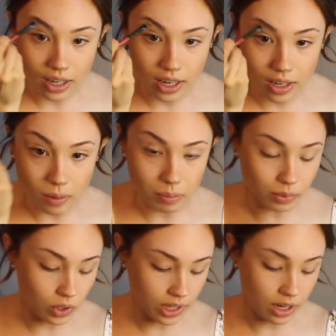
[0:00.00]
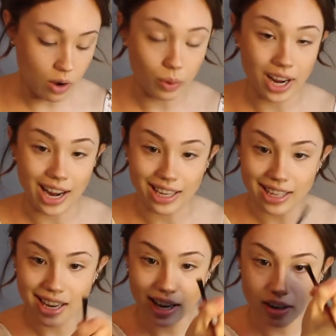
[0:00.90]
I end up looking okay in
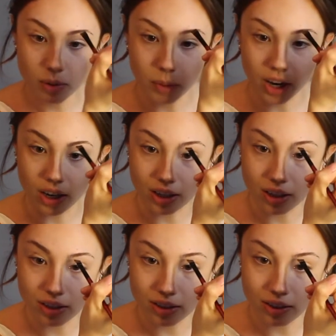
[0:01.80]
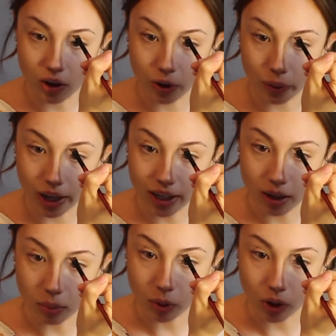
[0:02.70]
the end, but it's not
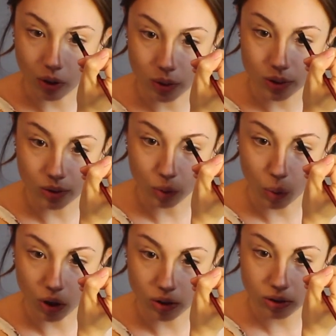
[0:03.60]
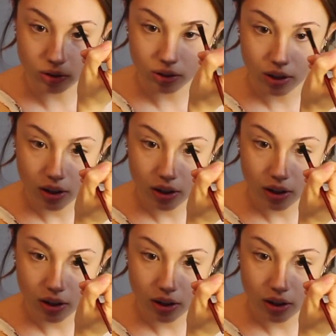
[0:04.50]
great up close, of course.